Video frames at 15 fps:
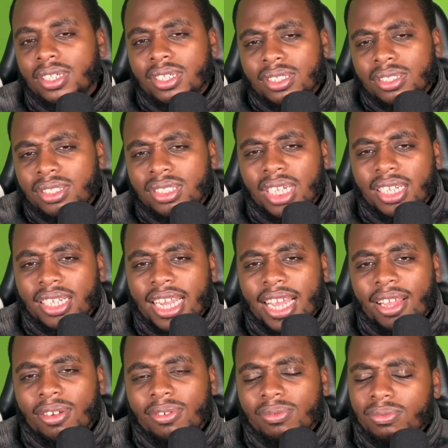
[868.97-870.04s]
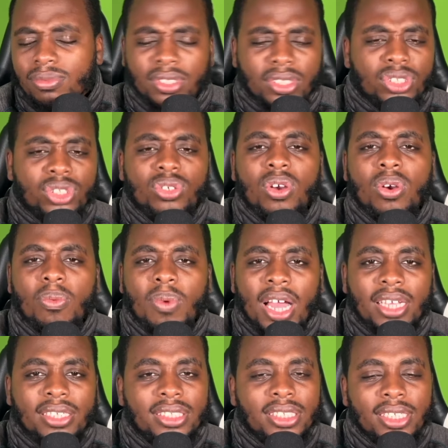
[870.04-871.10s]
shut down Deshaun
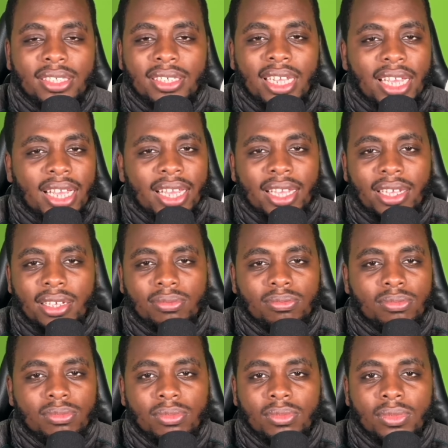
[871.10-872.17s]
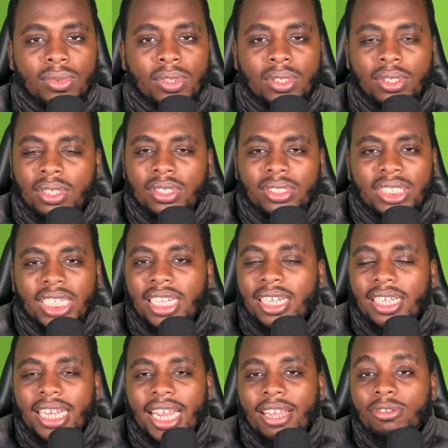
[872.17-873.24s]
Watson and
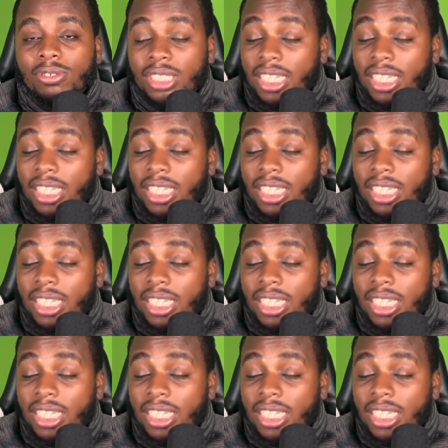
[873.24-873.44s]
Jayden Daniels.